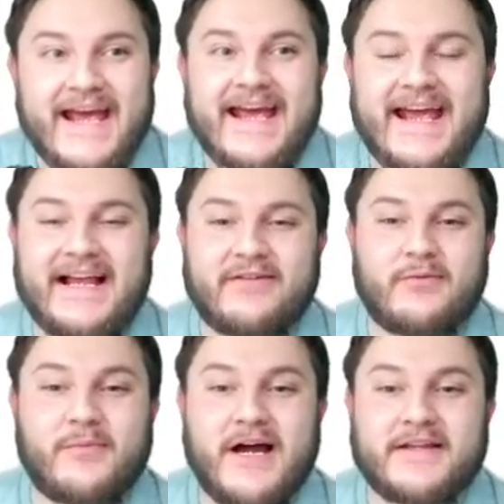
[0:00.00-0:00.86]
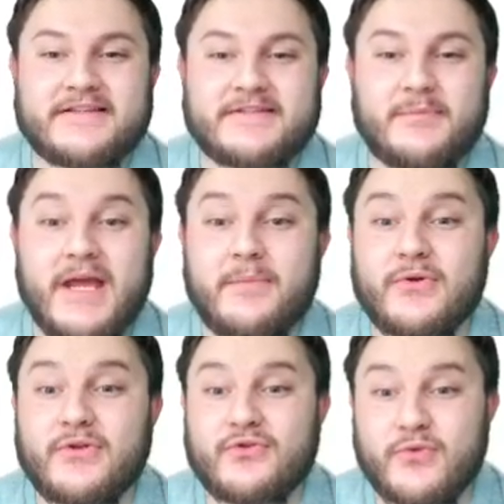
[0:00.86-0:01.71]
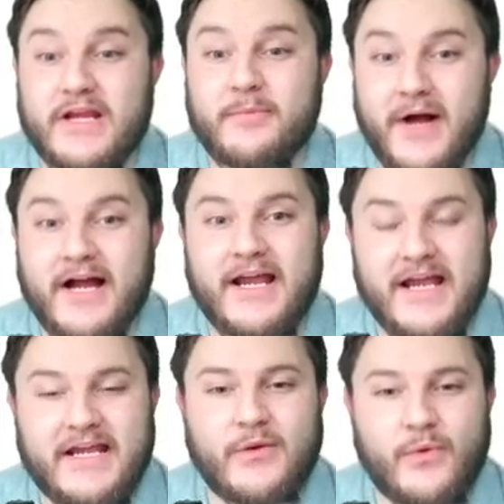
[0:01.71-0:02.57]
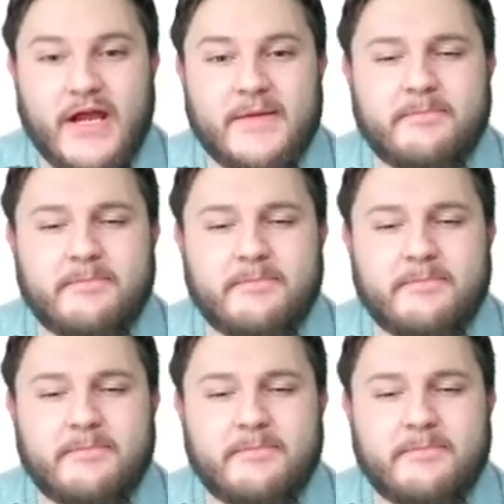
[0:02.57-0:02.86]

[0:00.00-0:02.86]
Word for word: A-Level Maths Paper 3 by AQA.